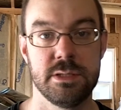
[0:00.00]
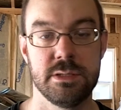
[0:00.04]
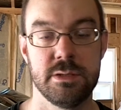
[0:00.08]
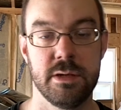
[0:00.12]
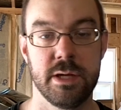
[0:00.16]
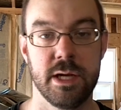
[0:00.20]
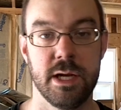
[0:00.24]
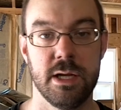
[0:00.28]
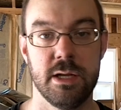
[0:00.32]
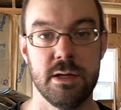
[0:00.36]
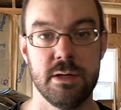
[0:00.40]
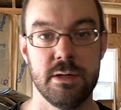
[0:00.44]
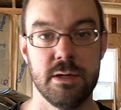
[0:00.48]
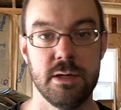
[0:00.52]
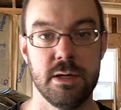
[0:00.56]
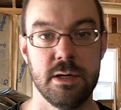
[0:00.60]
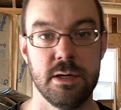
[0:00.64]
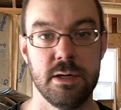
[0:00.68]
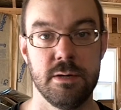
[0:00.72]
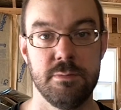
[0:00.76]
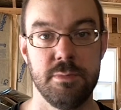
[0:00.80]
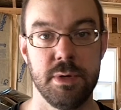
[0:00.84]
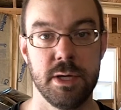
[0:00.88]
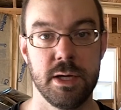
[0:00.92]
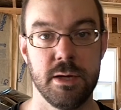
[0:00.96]
So I got
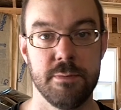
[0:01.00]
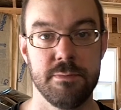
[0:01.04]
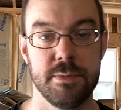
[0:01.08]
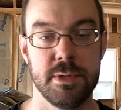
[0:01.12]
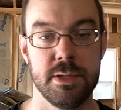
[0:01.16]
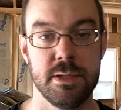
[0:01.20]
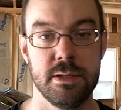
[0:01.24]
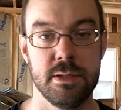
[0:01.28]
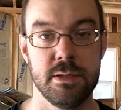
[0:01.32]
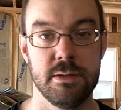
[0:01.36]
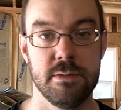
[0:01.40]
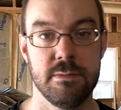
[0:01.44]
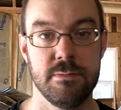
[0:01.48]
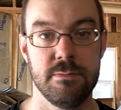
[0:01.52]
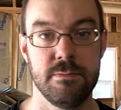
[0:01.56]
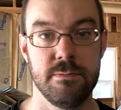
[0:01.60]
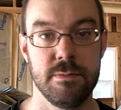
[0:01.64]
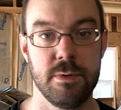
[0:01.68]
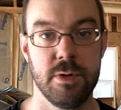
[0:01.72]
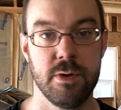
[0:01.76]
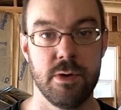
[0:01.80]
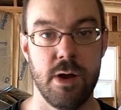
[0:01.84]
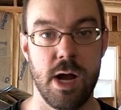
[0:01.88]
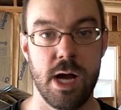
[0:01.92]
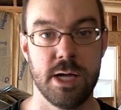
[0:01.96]
to pick up the
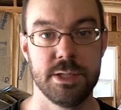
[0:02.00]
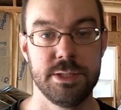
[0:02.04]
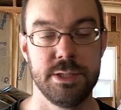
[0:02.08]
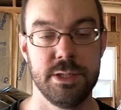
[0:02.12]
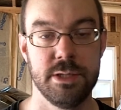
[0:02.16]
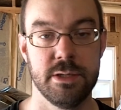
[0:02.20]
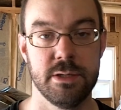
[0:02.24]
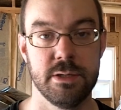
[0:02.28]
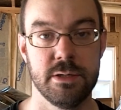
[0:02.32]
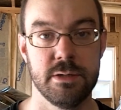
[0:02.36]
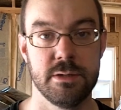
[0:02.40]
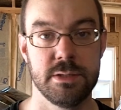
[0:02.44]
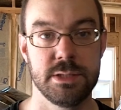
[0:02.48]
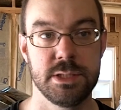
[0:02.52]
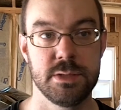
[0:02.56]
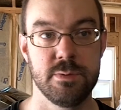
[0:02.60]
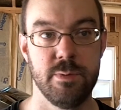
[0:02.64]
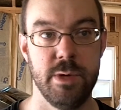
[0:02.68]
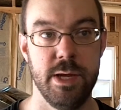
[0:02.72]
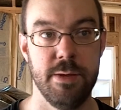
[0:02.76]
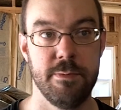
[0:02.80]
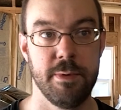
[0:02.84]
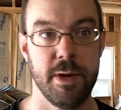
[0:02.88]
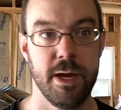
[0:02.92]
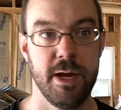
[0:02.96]
garage here,
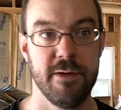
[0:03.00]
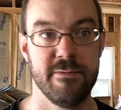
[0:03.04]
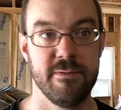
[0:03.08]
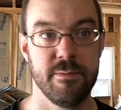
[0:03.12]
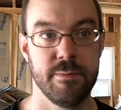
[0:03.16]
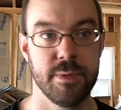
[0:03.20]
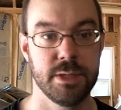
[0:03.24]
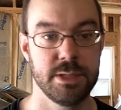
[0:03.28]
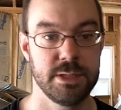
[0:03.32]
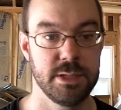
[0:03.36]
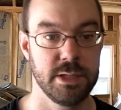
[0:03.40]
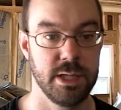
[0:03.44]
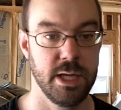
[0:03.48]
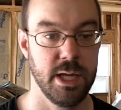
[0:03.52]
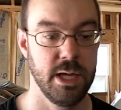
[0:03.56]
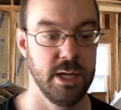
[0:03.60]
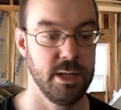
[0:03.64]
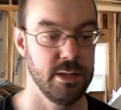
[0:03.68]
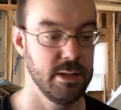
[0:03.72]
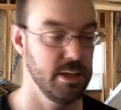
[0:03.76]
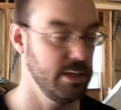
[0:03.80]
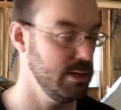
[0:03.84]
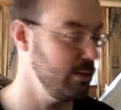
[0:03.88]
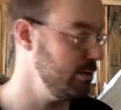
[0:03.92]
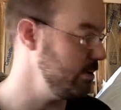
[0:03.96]
sweep. I have a bunch of kitty
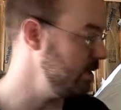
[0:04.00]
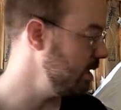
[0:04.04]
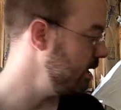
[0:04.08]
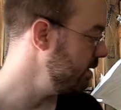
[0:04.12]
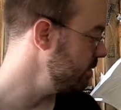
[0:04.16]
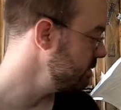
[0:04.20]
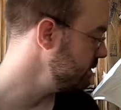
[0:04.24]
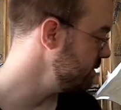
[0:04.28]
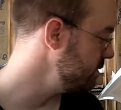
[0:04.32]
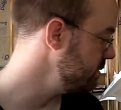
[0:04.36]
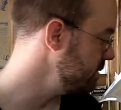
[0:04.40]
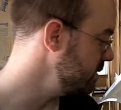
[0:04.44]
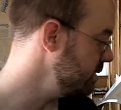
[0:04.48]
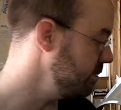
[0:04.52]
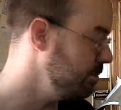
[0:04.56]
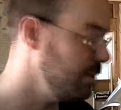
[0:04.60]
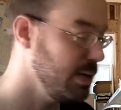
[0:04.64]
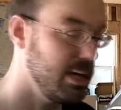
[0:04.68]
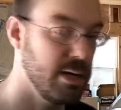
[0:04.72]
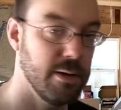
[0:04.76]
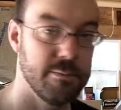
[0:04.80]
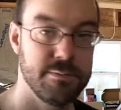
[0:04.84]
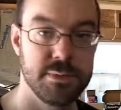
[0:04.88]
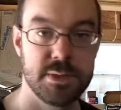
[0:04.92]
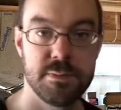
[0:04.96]
litter that I was using to
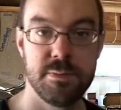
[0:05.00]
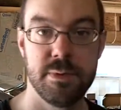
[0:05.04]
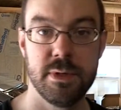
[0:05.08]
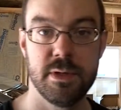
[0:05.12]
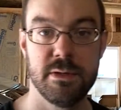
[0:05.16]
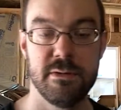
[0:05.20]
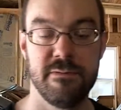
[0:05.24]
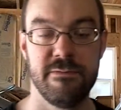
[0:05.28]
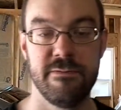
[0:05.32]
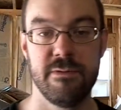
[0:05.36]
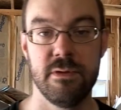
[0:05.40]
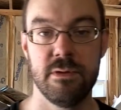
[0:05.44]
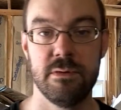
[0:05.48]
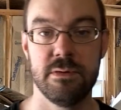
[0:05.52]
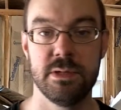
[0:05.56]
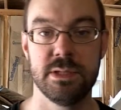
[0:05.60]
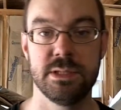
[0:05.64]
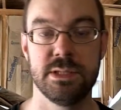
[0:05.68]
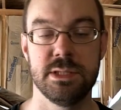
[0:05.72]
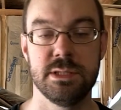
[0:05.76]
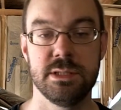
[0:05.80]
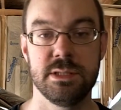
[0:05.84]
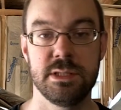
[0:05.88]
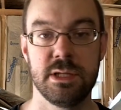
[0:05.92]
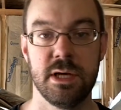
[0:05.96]
pick up spilled fluids
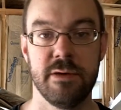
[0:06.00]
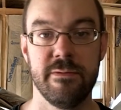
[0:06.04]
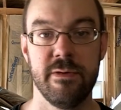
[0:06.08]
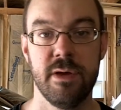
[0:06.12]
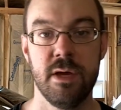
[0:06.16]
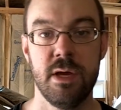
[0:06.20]
and stuff.